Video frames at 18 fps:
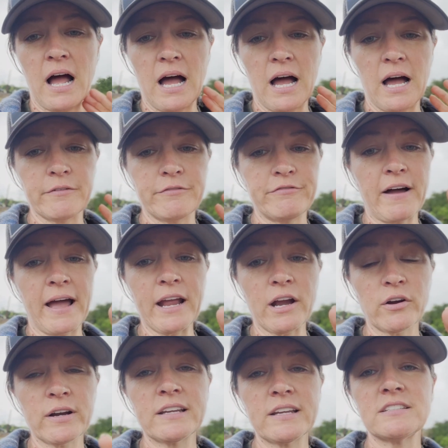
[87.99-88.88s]

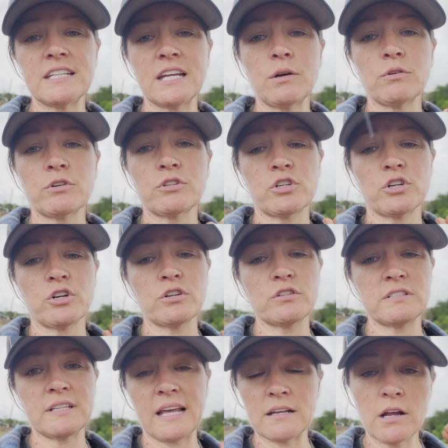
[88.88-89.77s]
fire
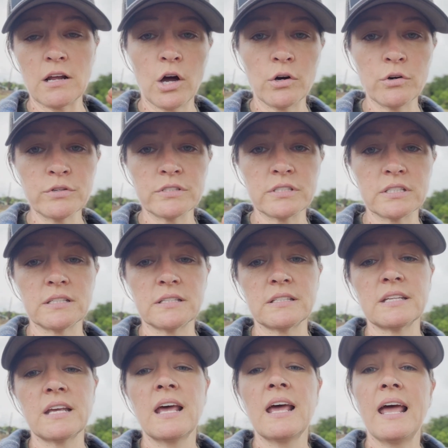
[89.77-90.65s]
extinguishers and
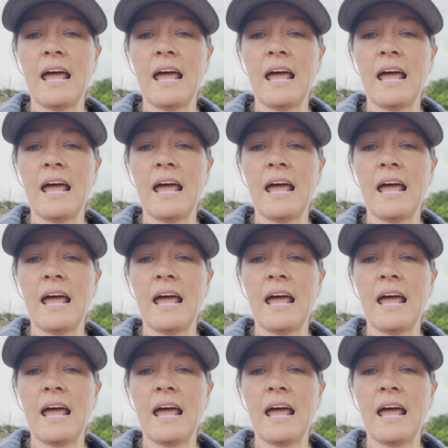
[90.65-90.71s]
hoses,